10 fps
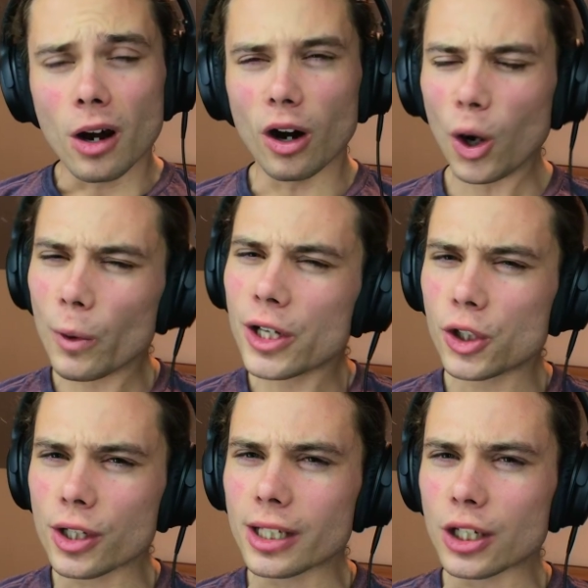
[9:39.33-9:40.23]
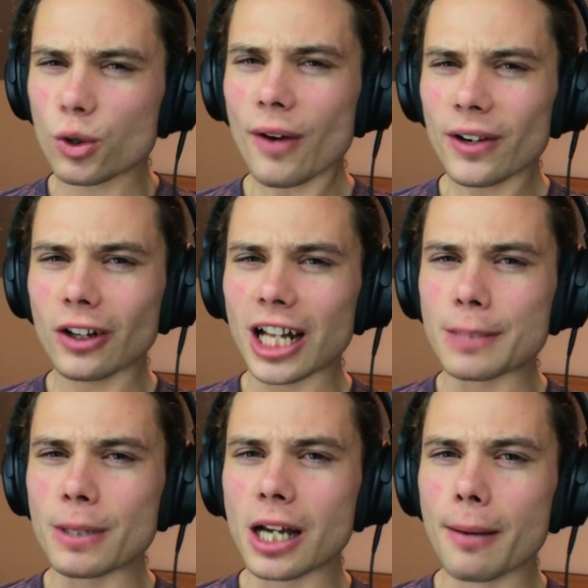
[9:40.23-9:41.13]
oranges in traffic lights
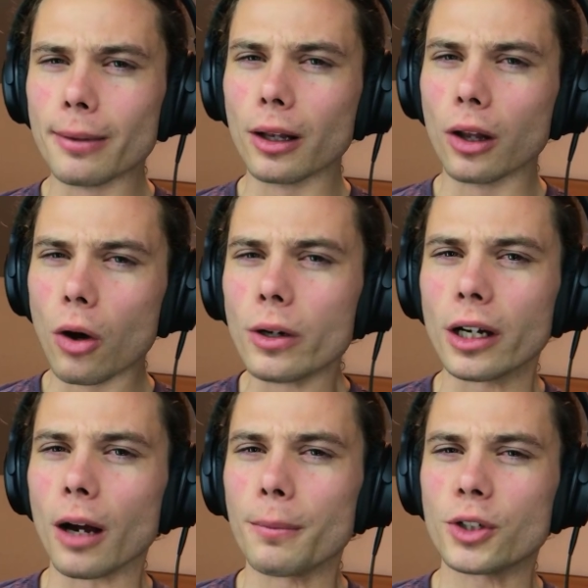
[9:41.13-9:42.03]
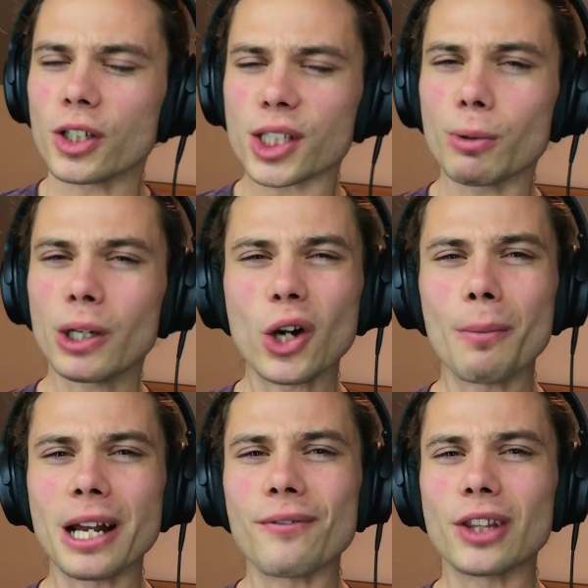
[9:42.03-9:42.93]
become longer just to
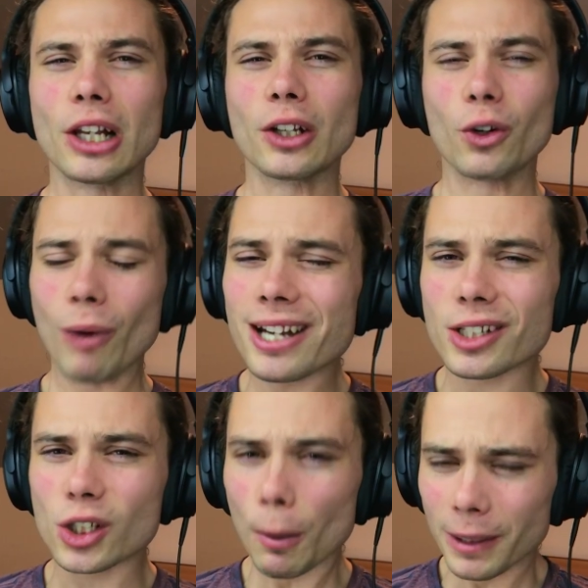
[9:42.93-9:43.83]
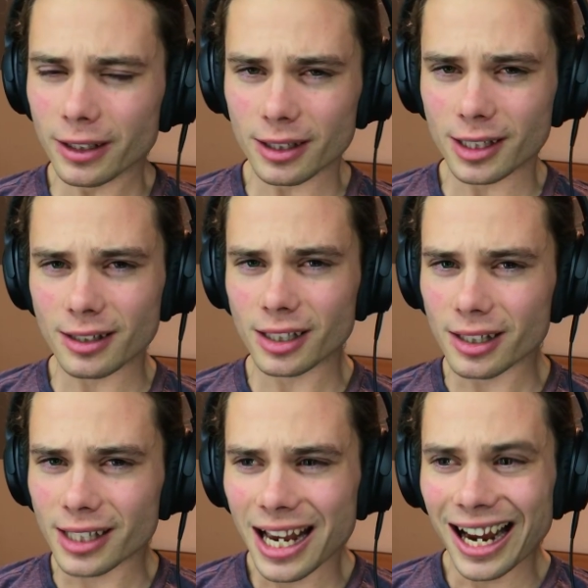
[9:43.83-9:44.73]
accommodate for the greater stopping
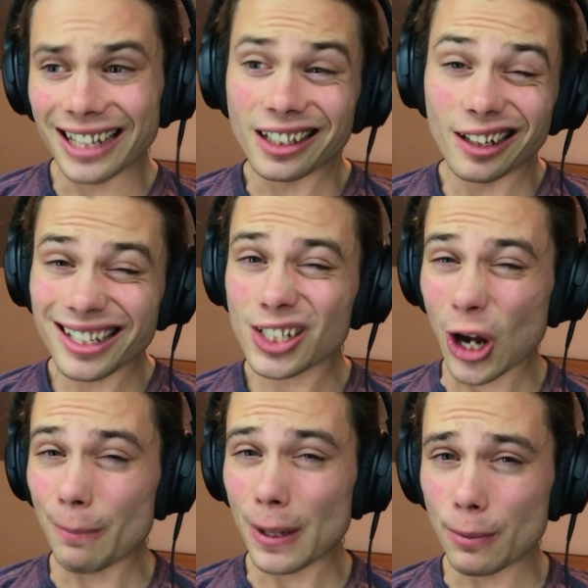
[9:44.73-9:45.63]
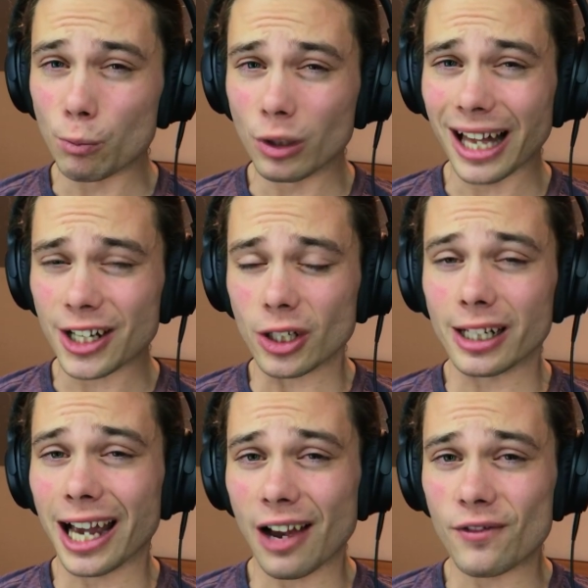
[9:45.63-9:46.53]
distances and the less time people will actually
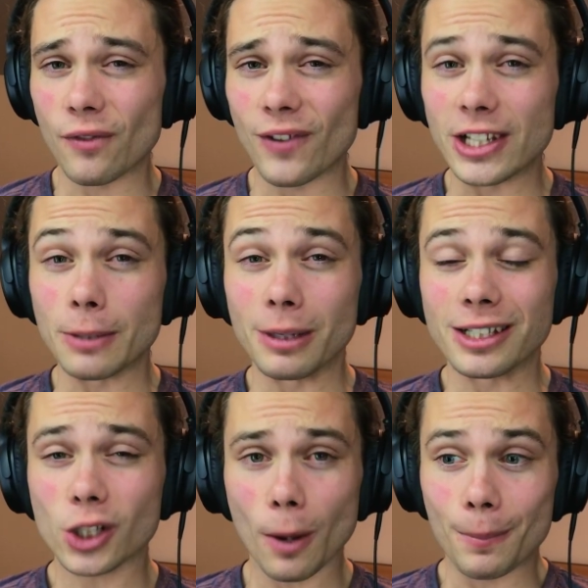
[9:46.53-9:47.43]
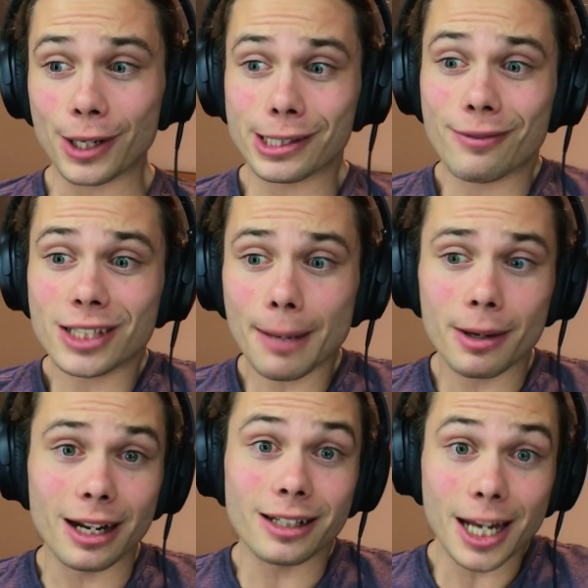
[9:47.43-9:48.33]
have to feasibly stop. Because if
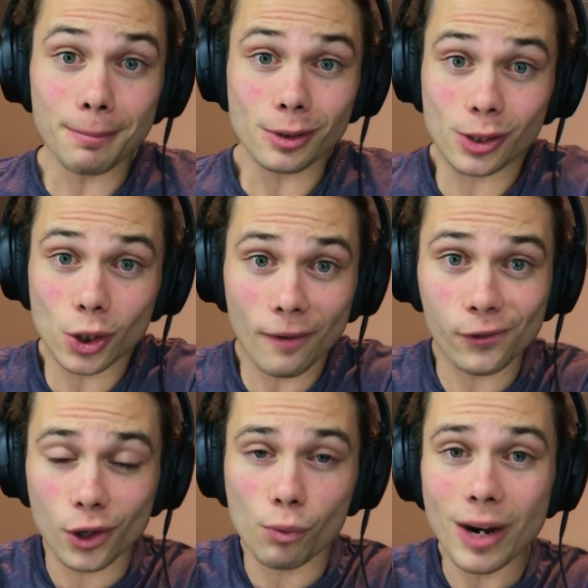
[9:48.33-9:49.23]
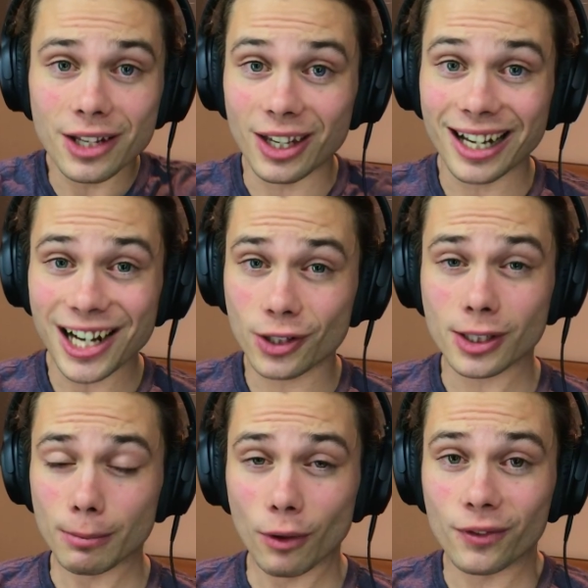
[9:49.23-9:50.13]
someone attempts to stop for a red that catches
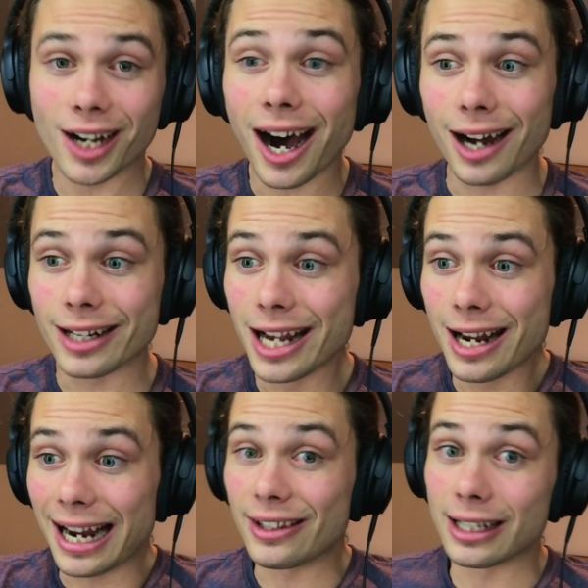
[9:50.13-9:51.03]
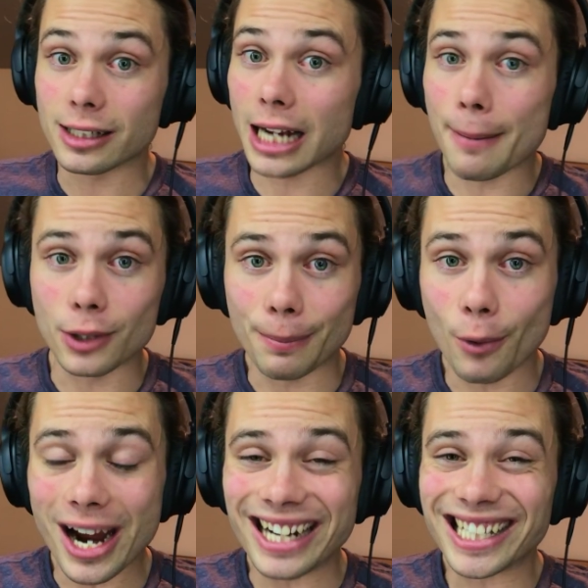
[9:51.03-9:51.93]
them off guard and they slam on the
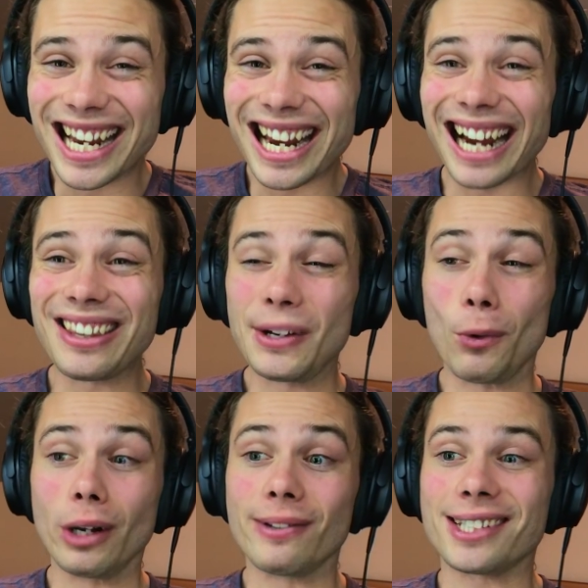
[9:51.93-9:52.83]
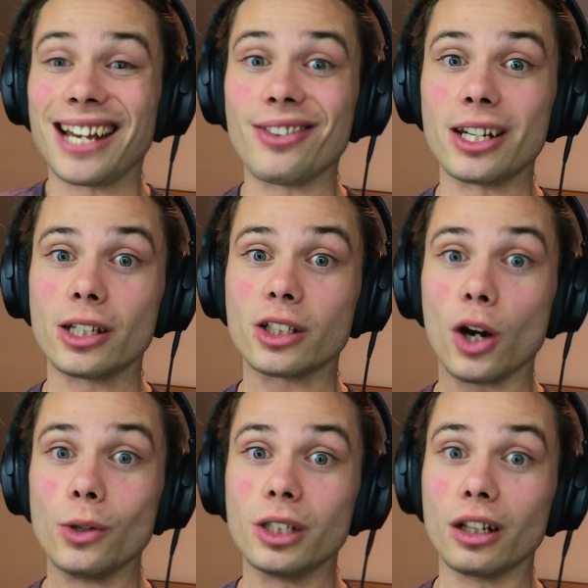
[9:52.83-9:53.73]
brakes and then all of a sudden they're just
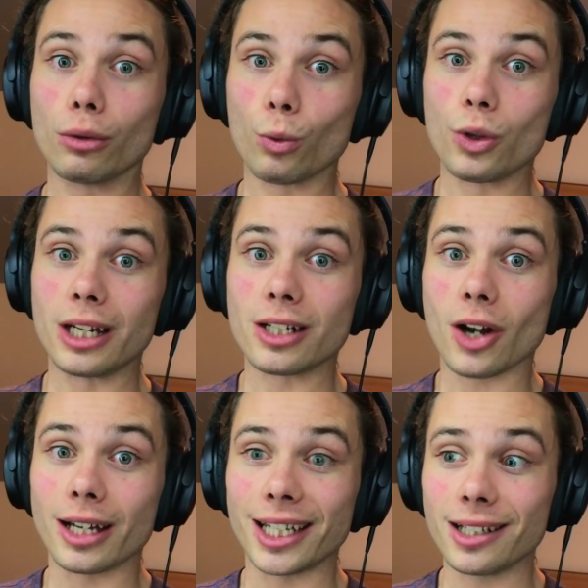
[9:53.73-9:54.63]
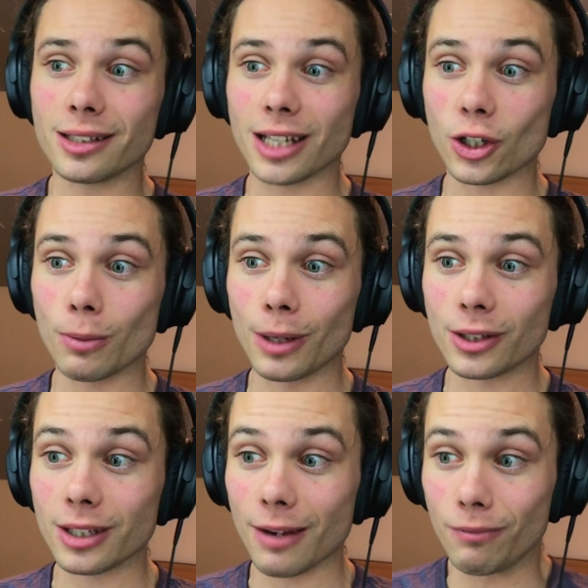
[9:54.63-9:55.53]
coasting through the entire intersection because
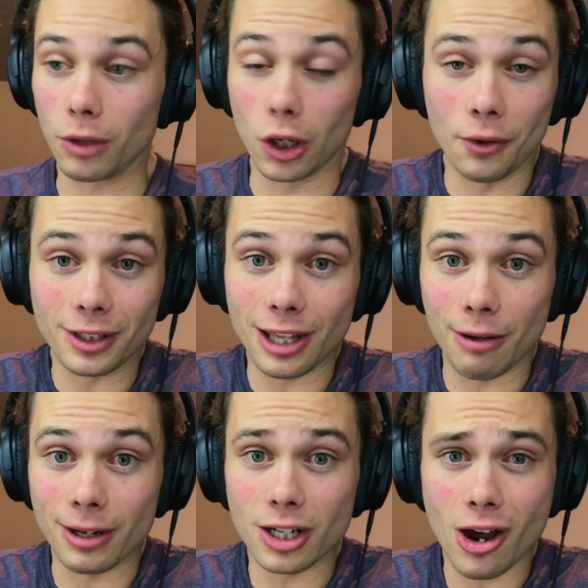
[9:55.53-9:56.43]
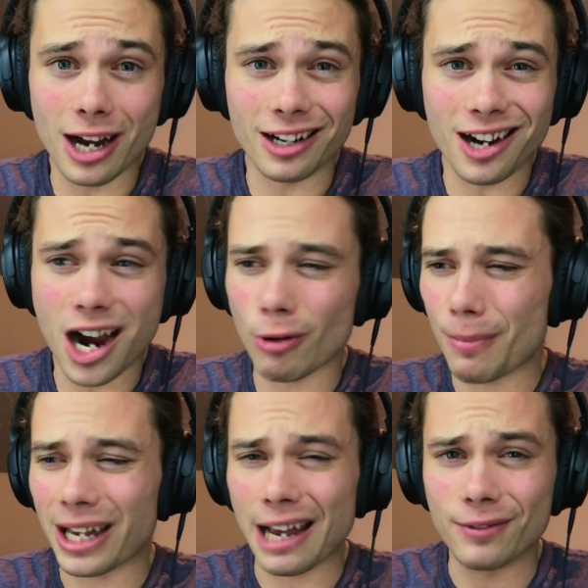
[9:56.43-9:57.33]
they've locked their entire car up,
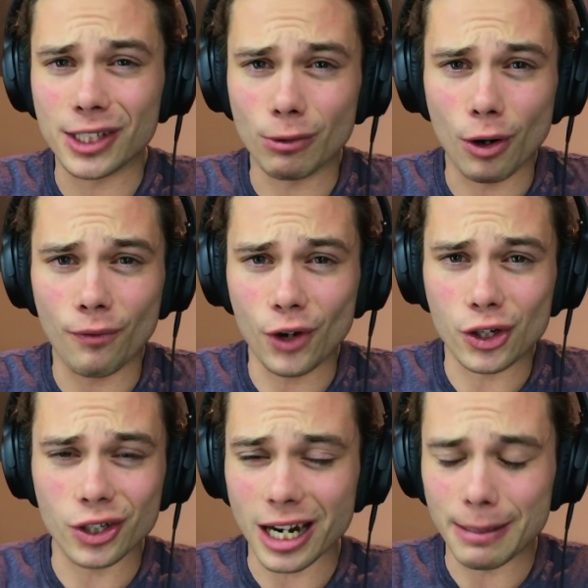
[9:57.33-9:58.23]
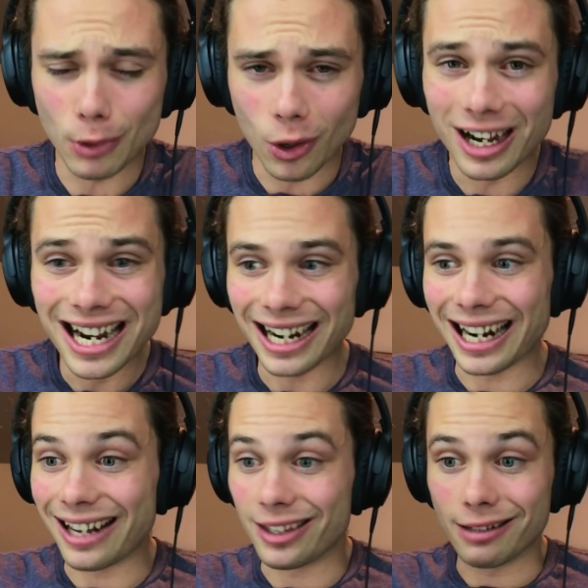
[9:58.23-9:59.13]
they have zero friction anymore
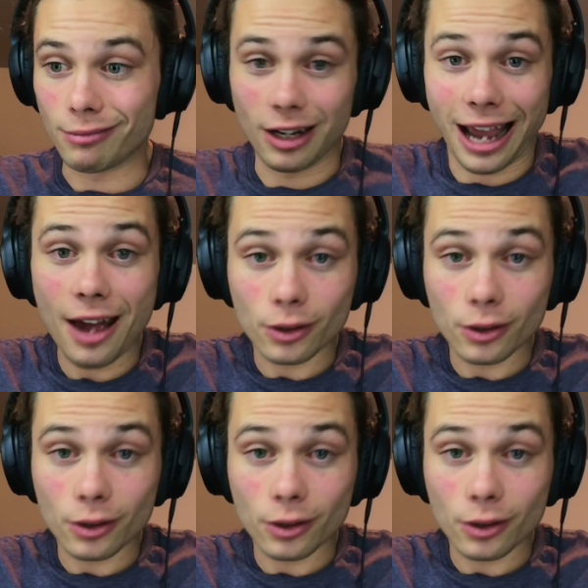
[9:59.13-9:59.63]
and they're out of